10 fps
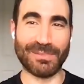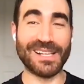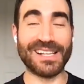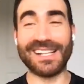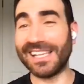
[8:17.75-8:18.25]

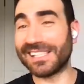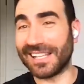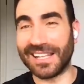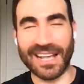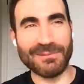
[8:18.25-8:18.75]
But
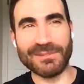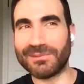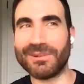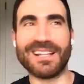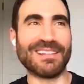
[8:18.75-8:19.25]
listen, I'm
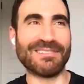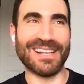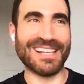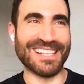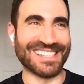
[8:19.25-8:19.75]
just one of the
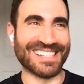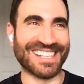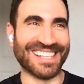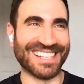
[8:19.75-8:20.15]
writers.